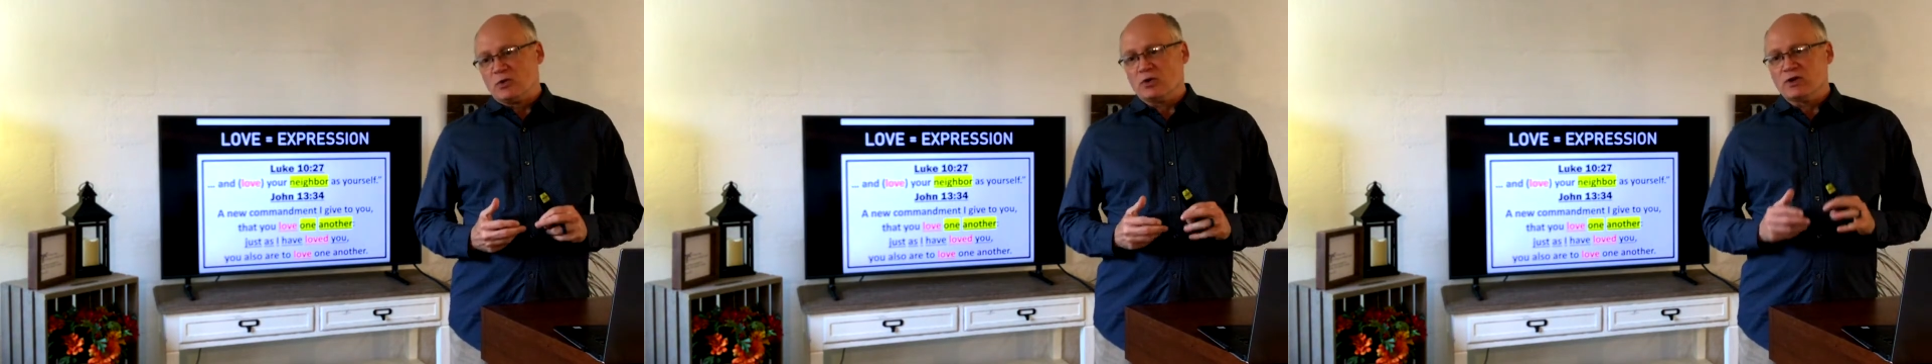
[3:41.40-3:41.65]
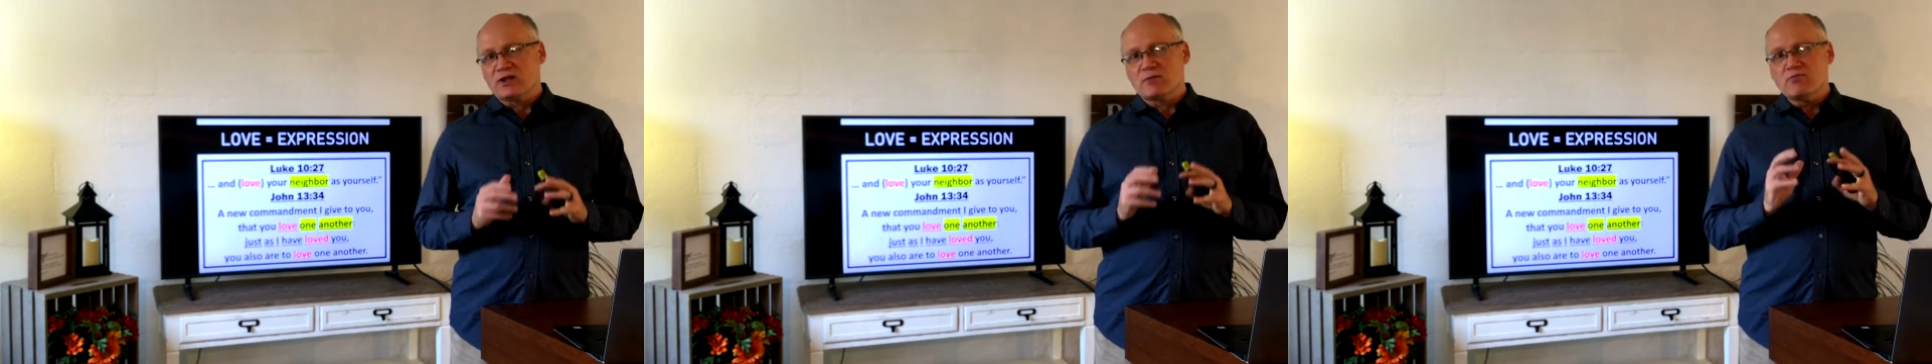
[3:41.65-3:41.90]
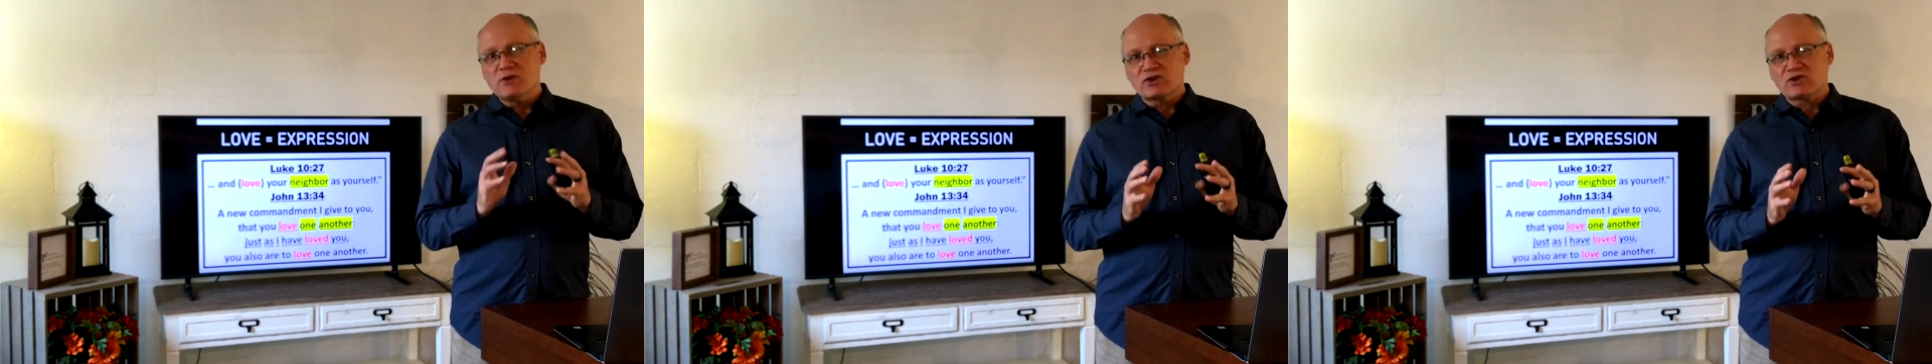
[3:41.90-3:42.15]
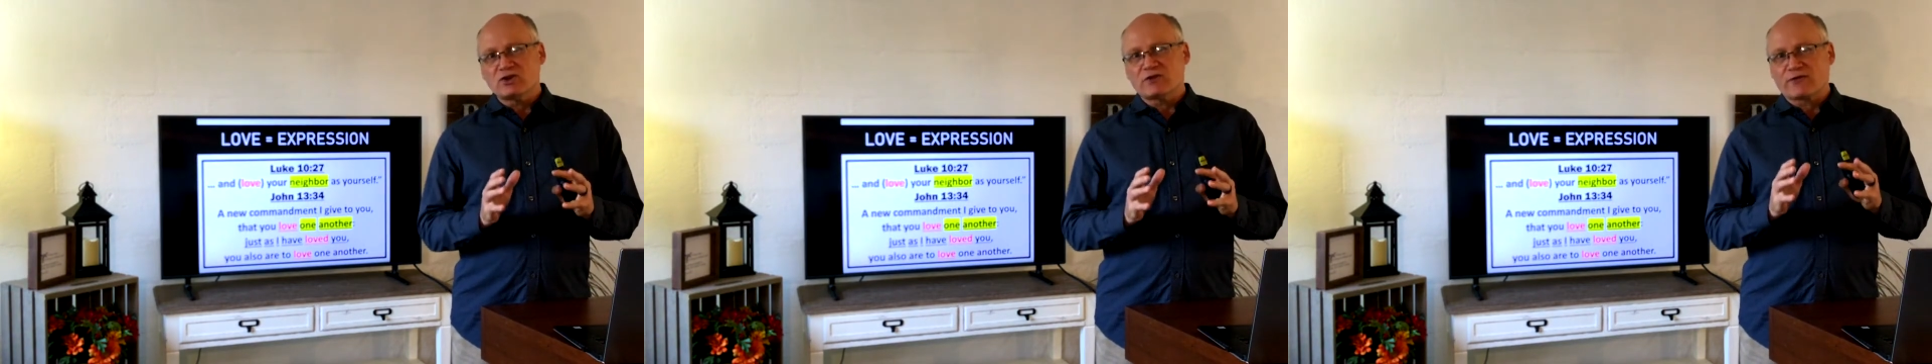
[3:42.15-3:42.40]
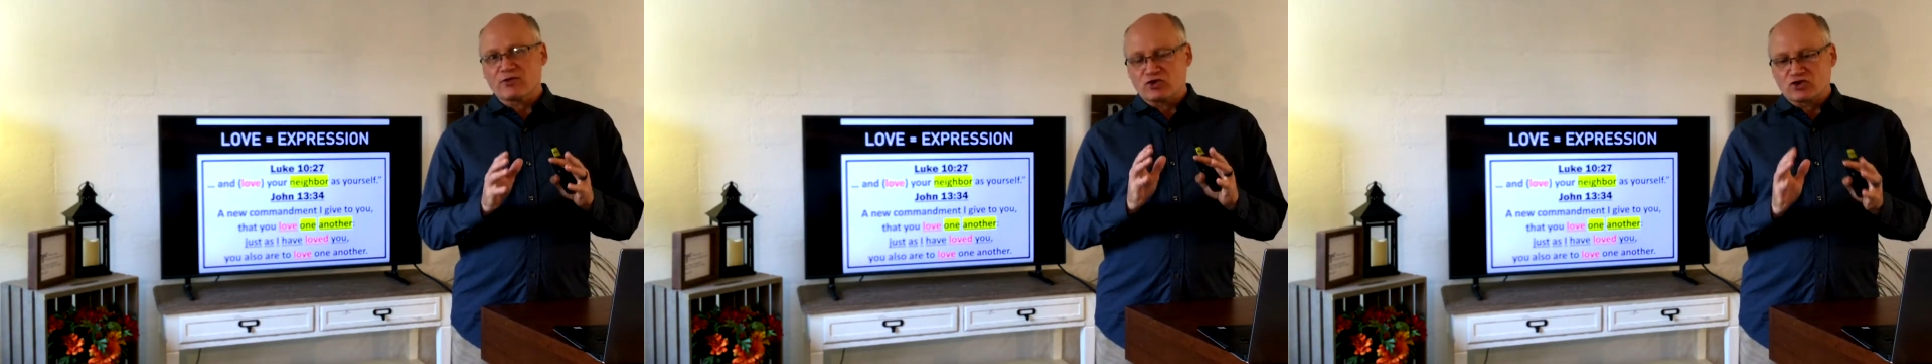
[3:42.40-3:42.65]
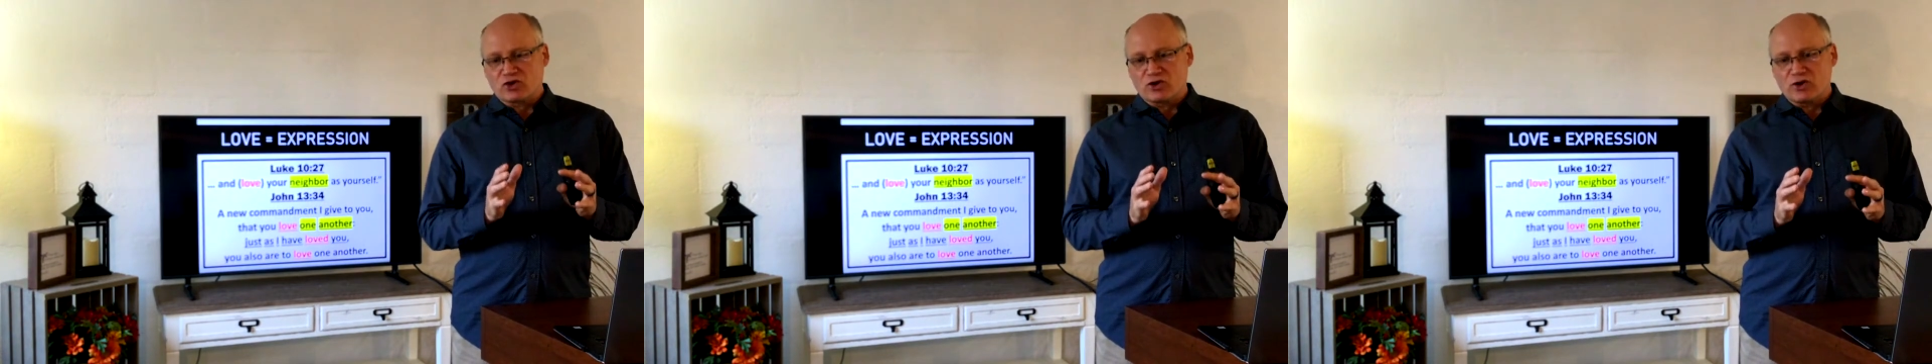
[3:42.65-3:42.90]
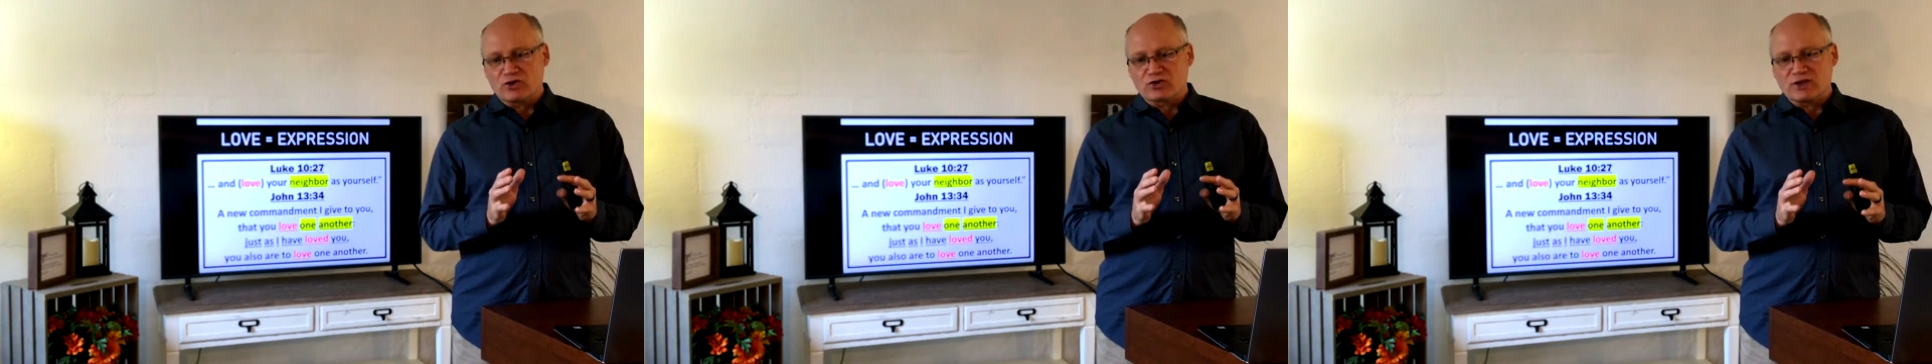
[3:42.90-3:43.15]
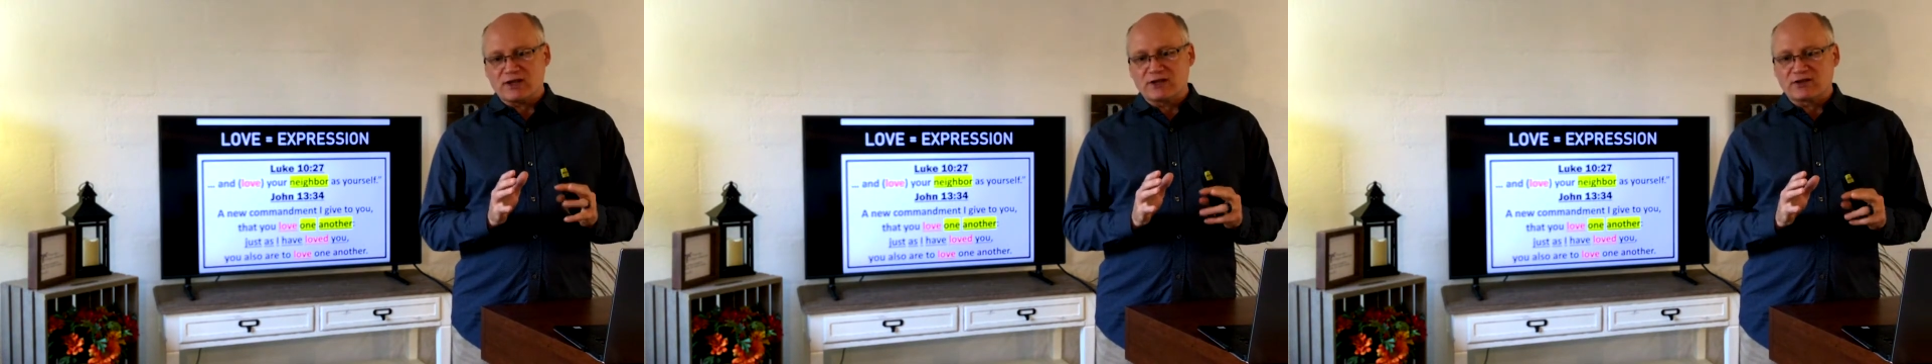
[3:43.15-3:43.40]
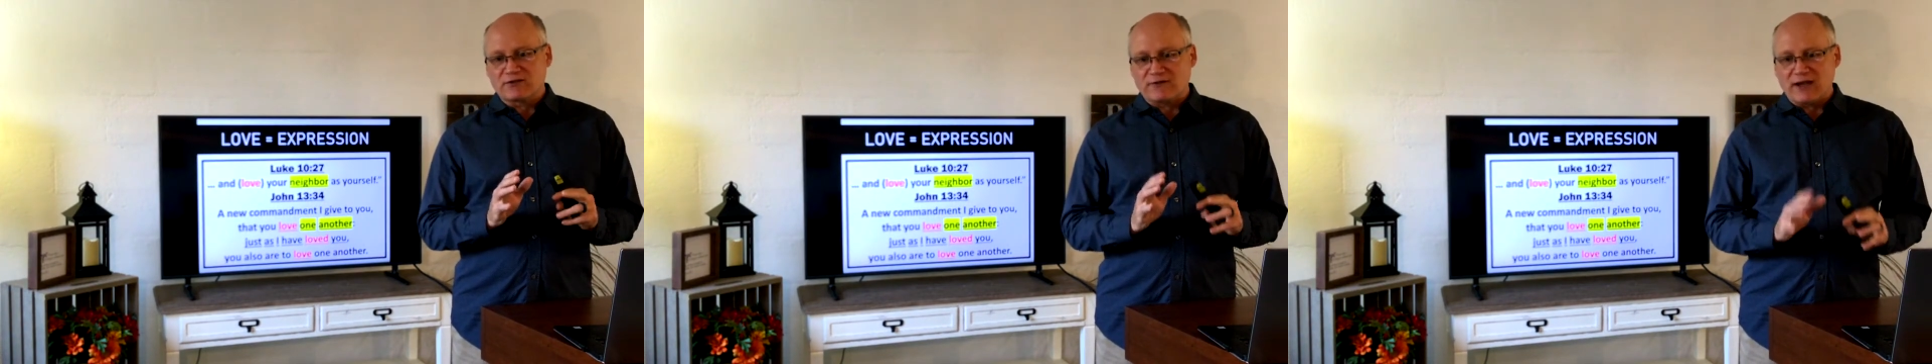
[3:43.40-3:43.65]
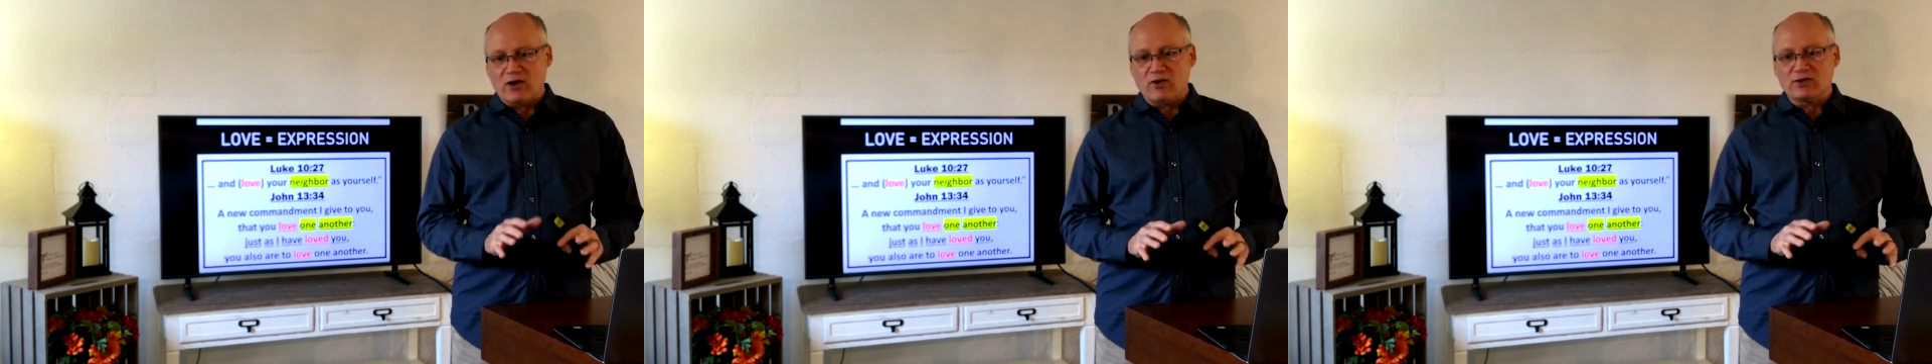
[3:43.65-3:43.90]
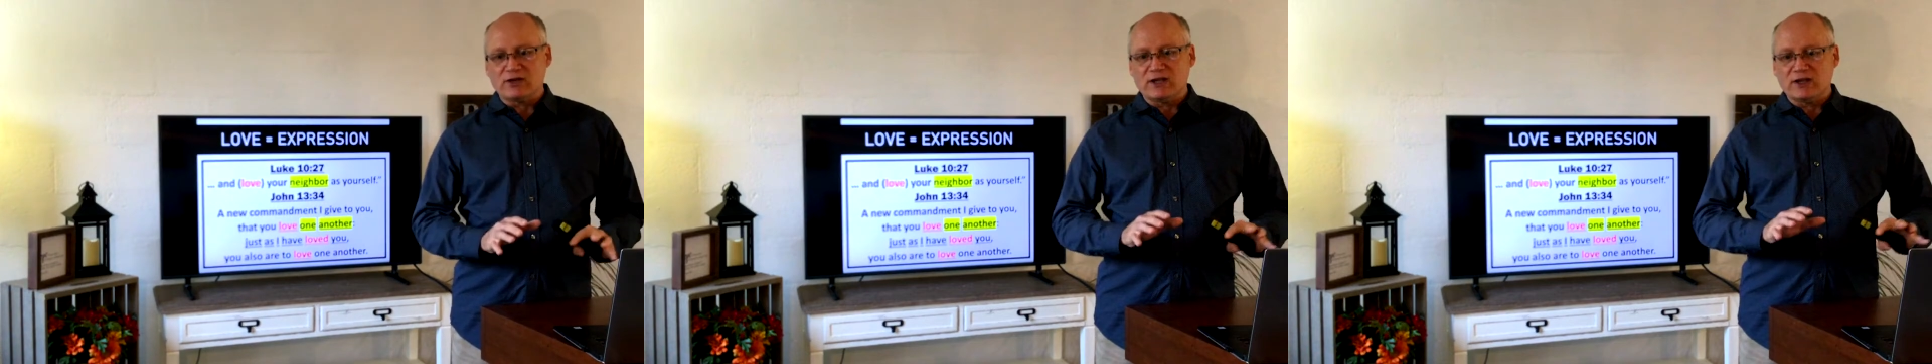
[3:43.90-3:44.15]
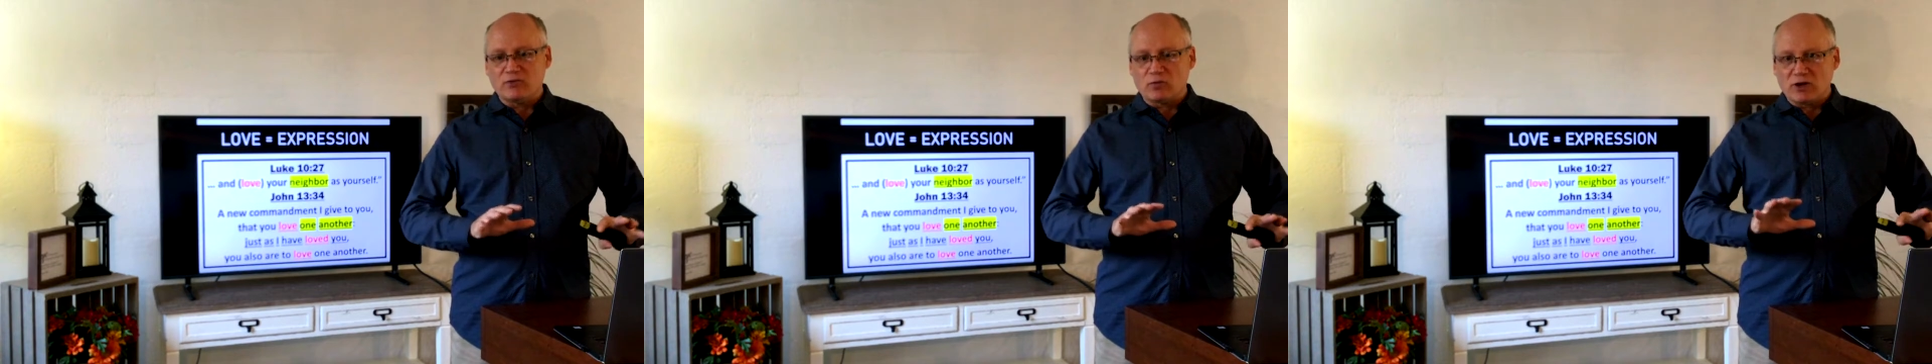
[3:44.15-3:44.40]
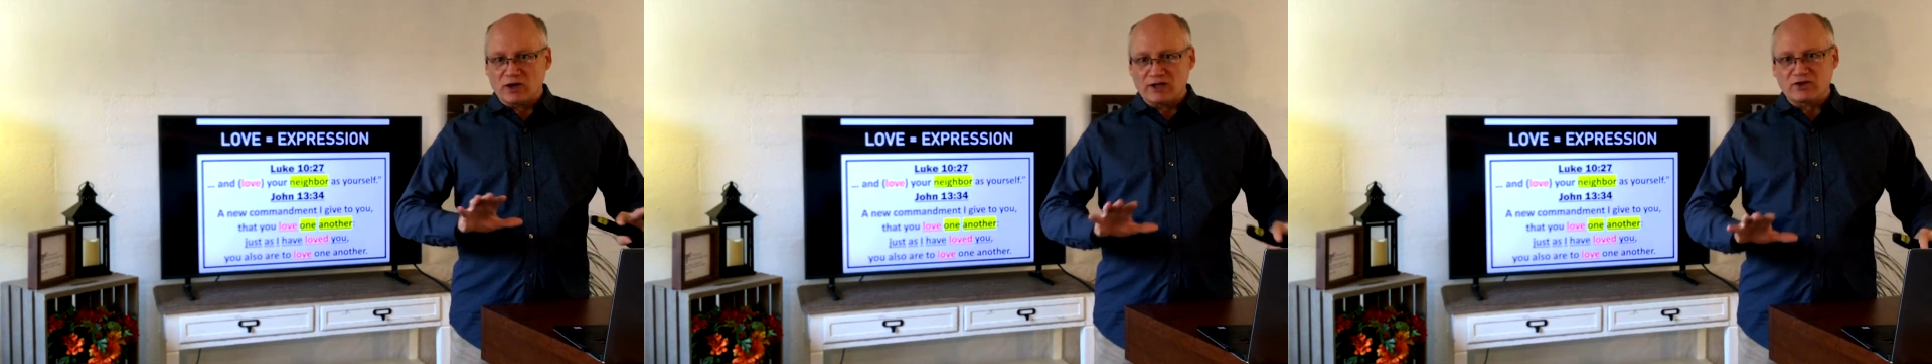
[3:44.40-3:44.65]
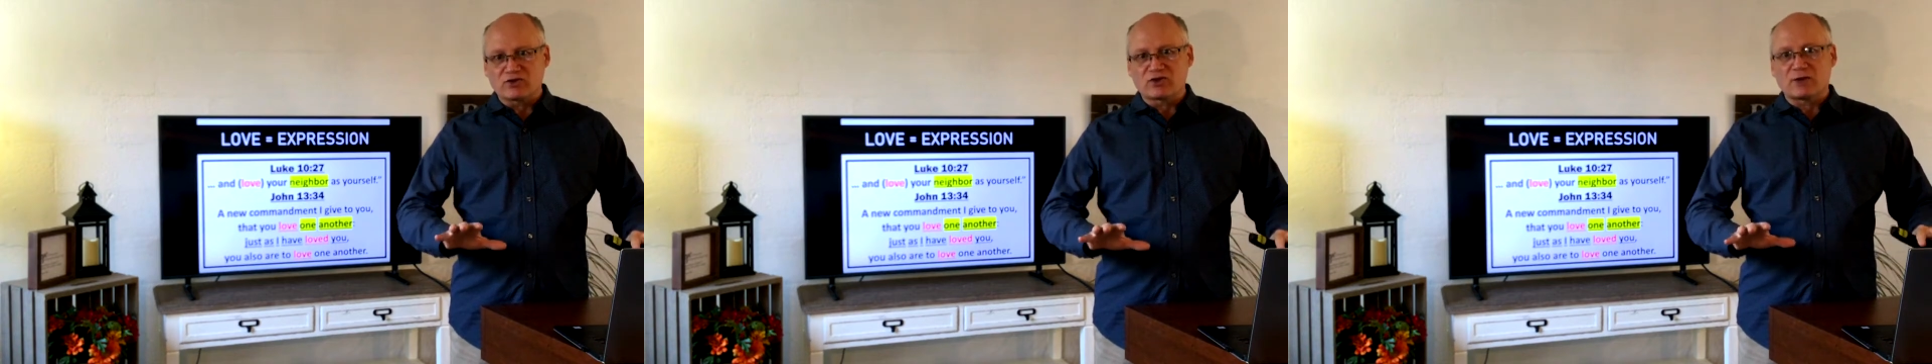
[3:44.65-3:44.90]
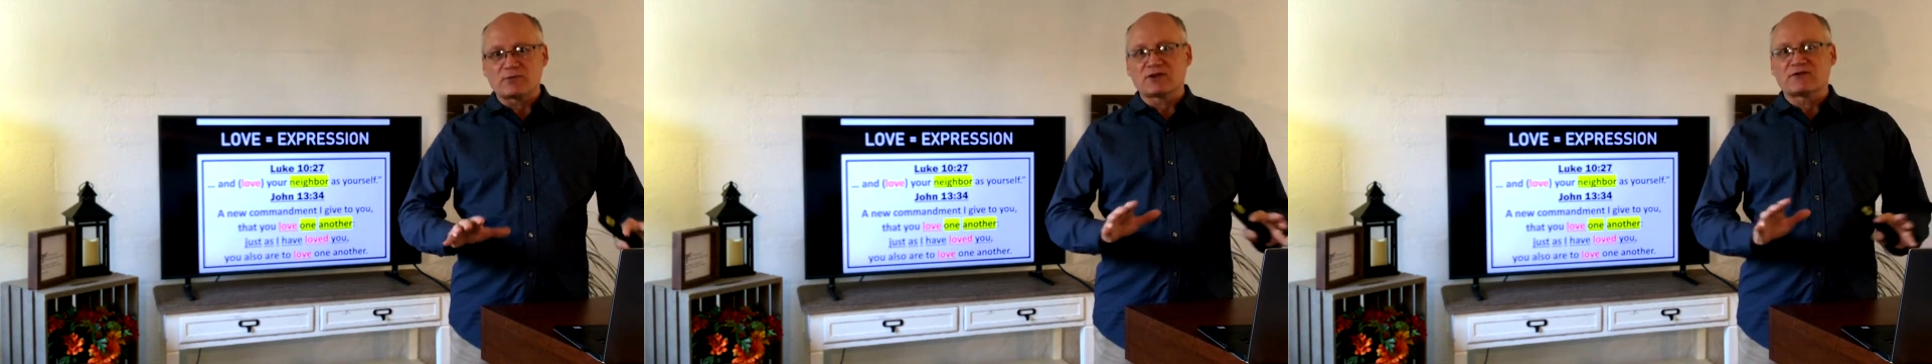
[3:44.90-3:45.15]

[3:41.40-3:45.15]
really the mission for the church is found in relationships.